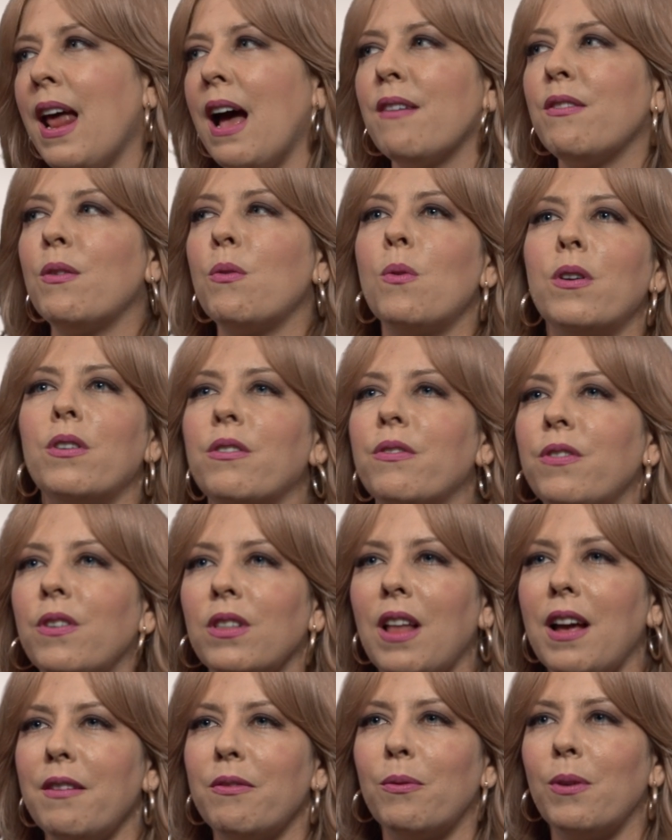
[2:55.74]
and have a wonderful
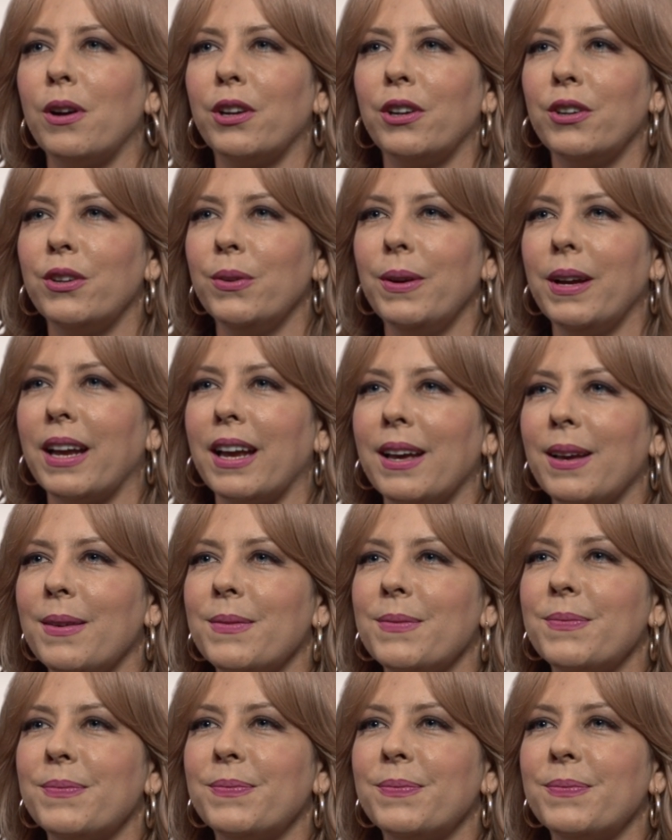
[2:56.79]
life while you're doing it.